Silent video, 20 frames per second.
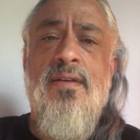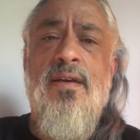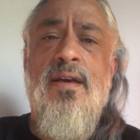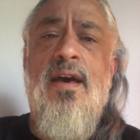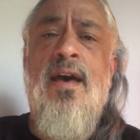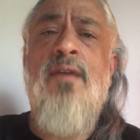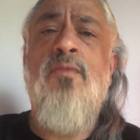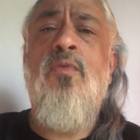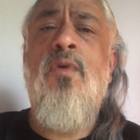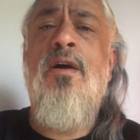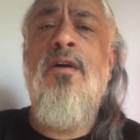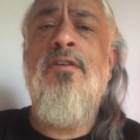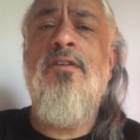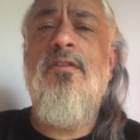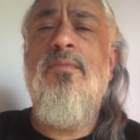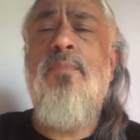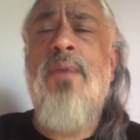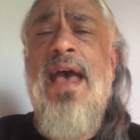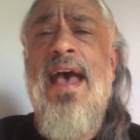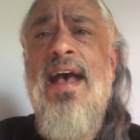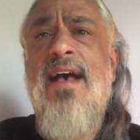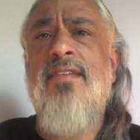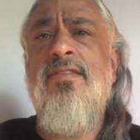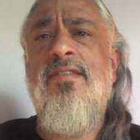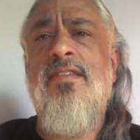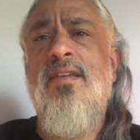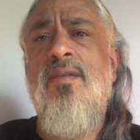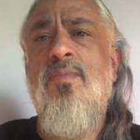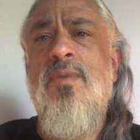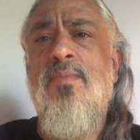I wandered
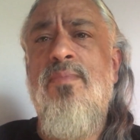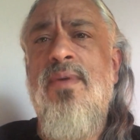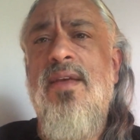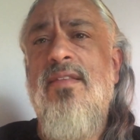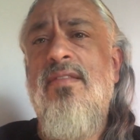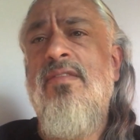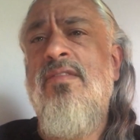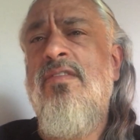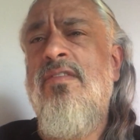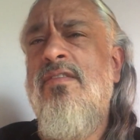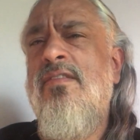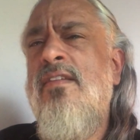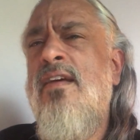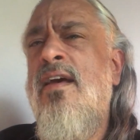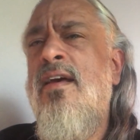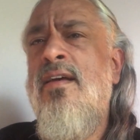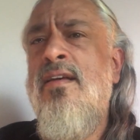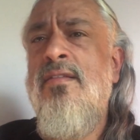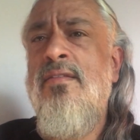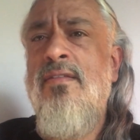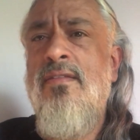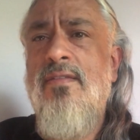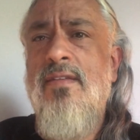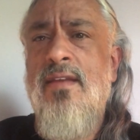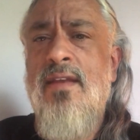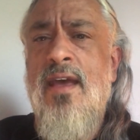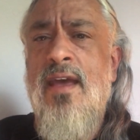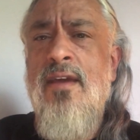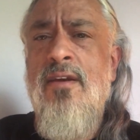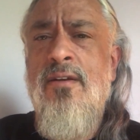past him a bit stunned,
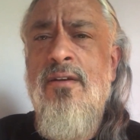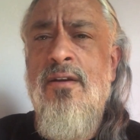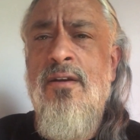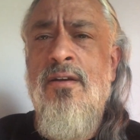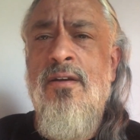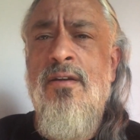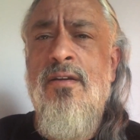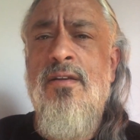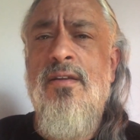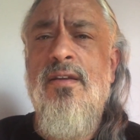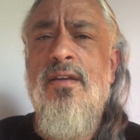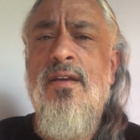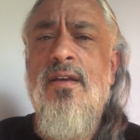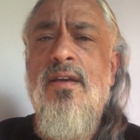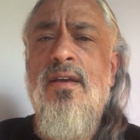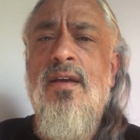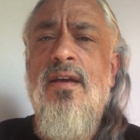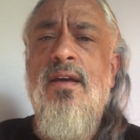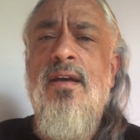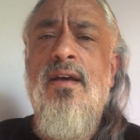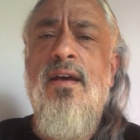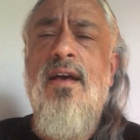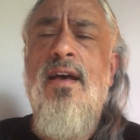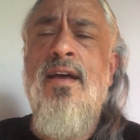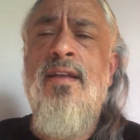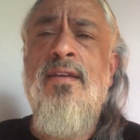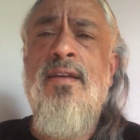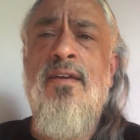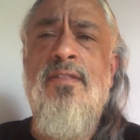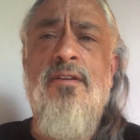and I heard
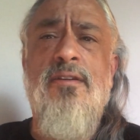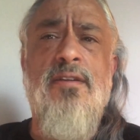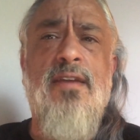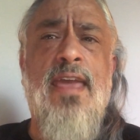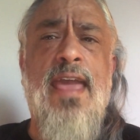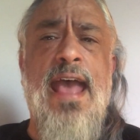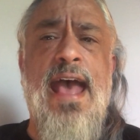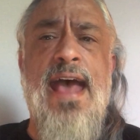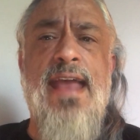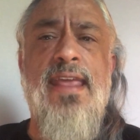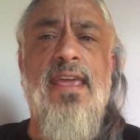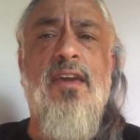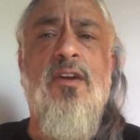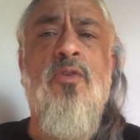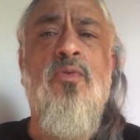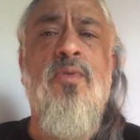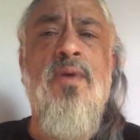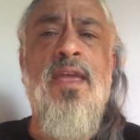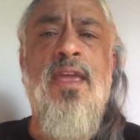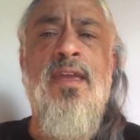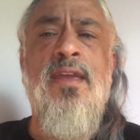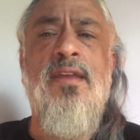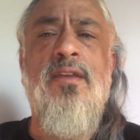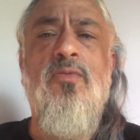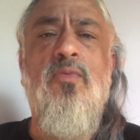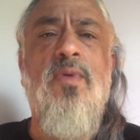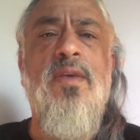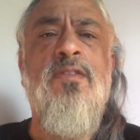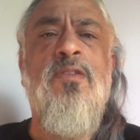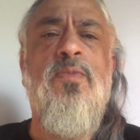another catty
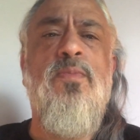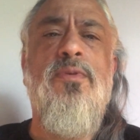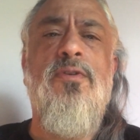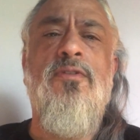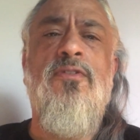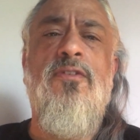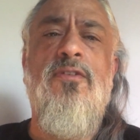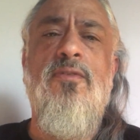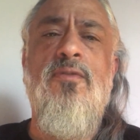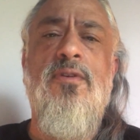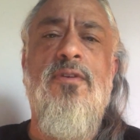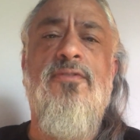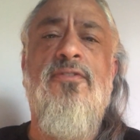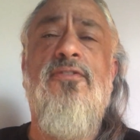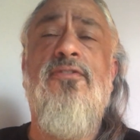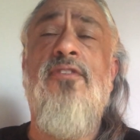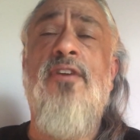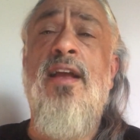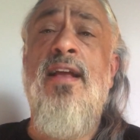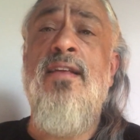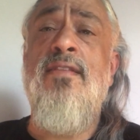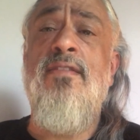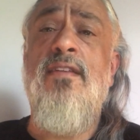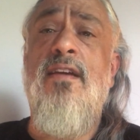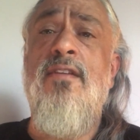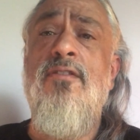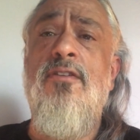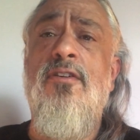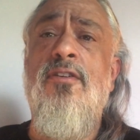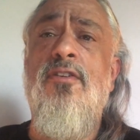queen whisper to her friend
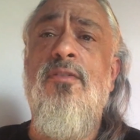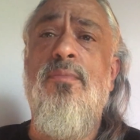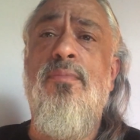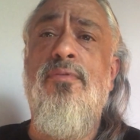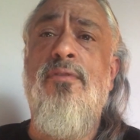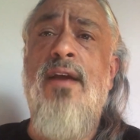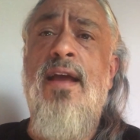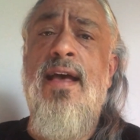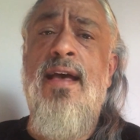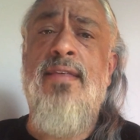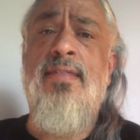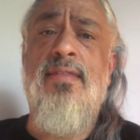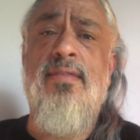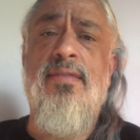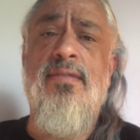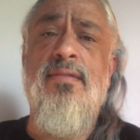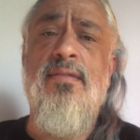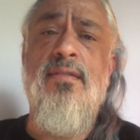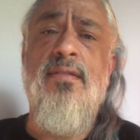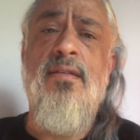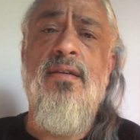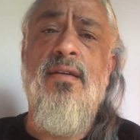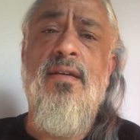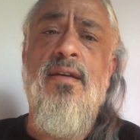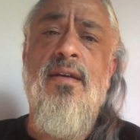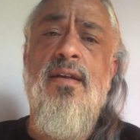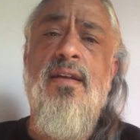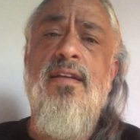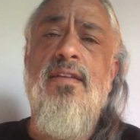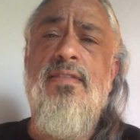under her breath,
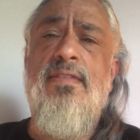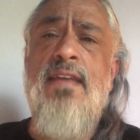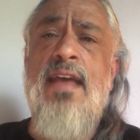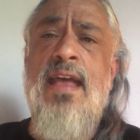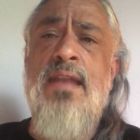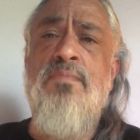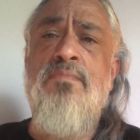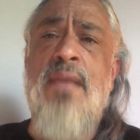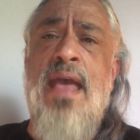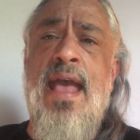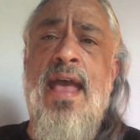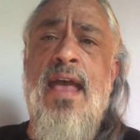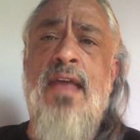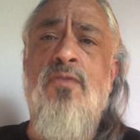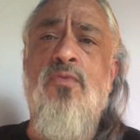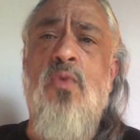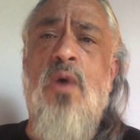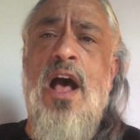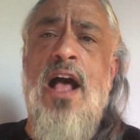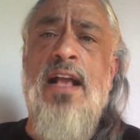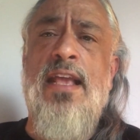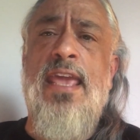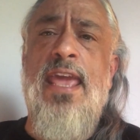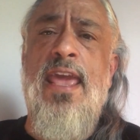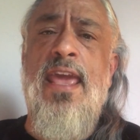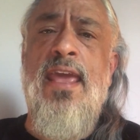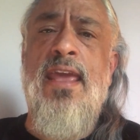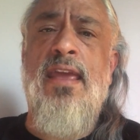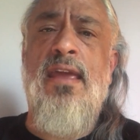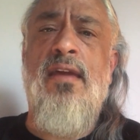"Dead man
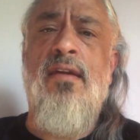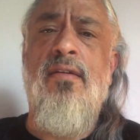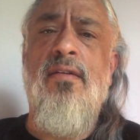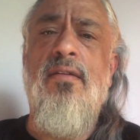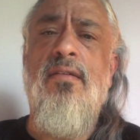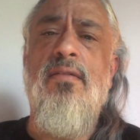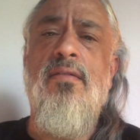walking."